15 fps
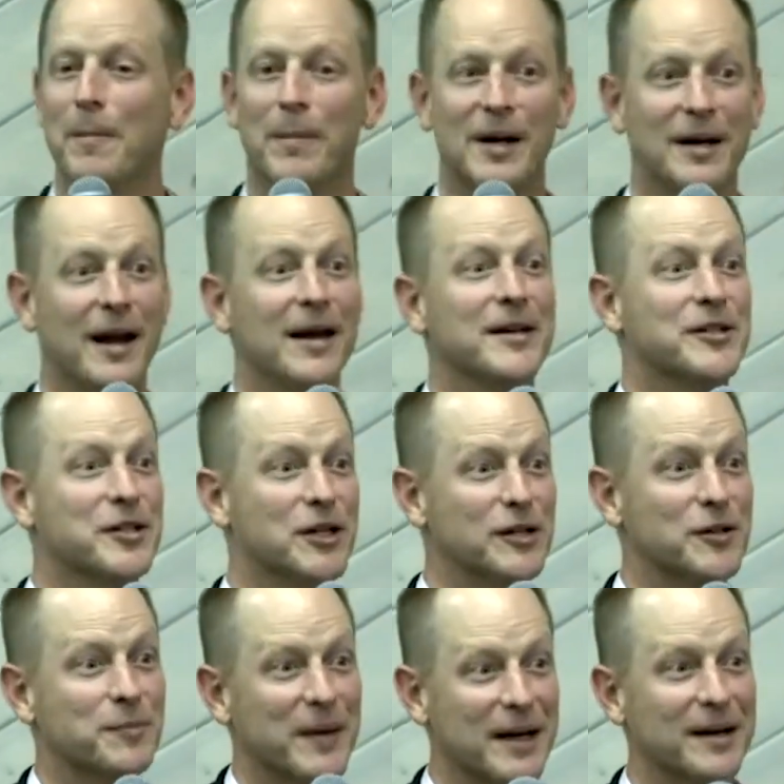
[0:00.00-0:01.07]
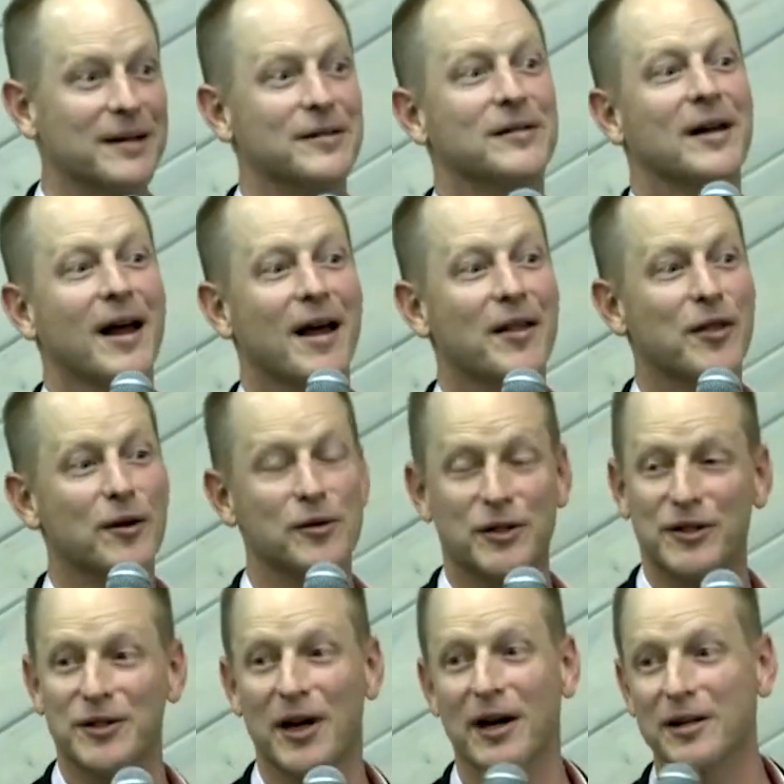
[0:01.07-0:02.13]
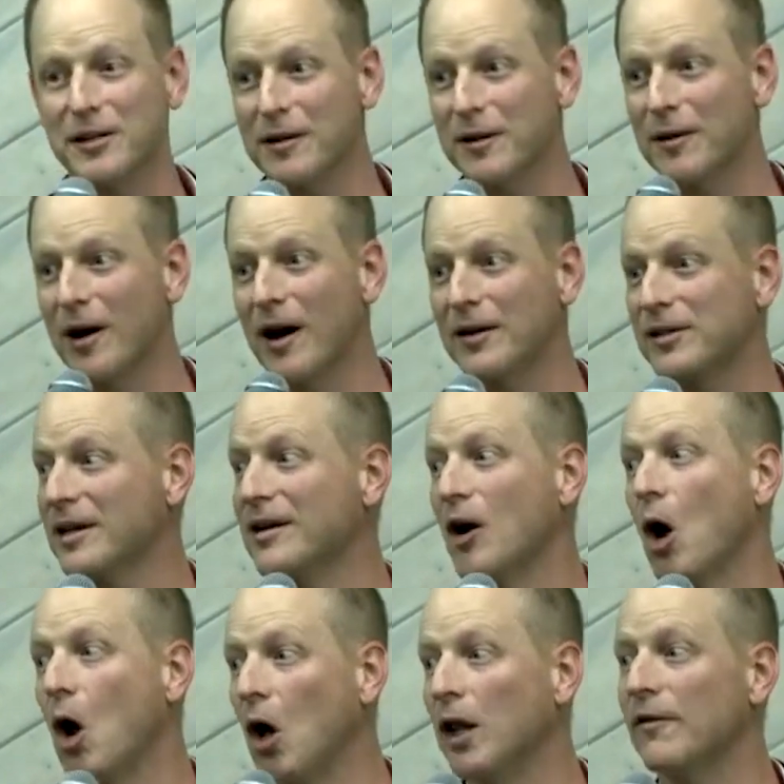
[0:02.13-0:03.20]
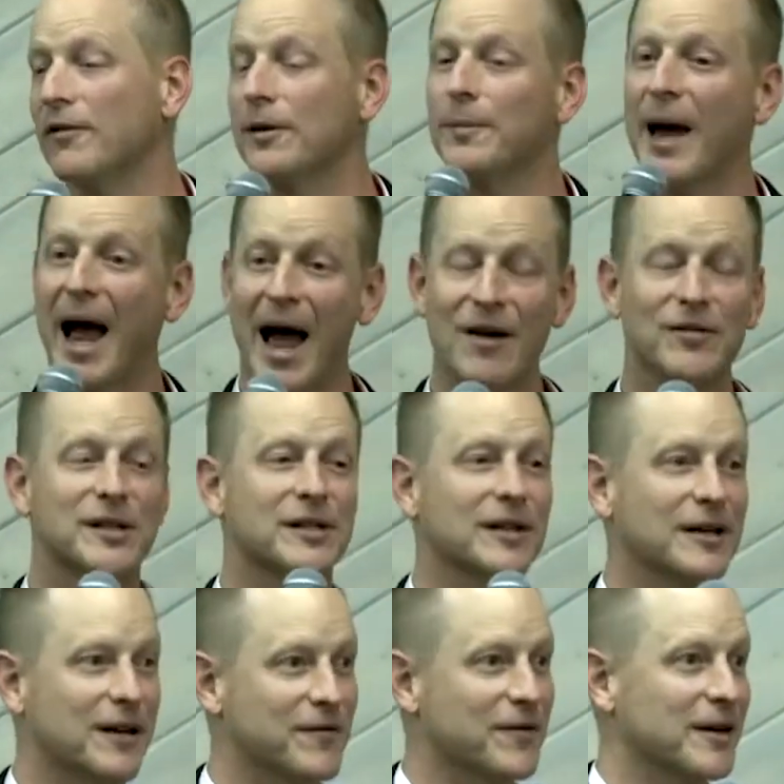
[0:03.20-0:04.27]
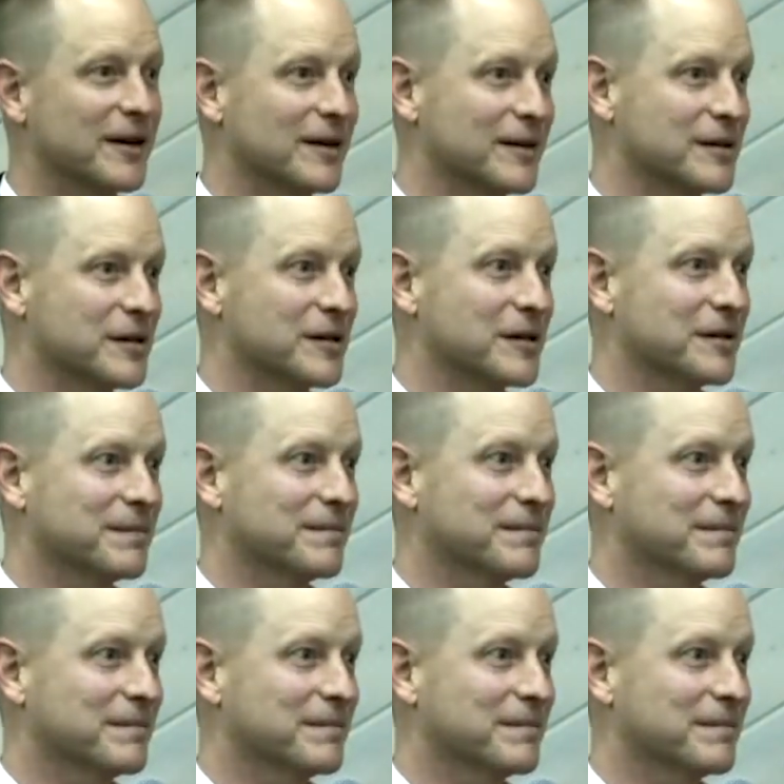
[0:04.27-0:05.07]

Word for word: But it just means there's tons of thoughts and all of them have significance.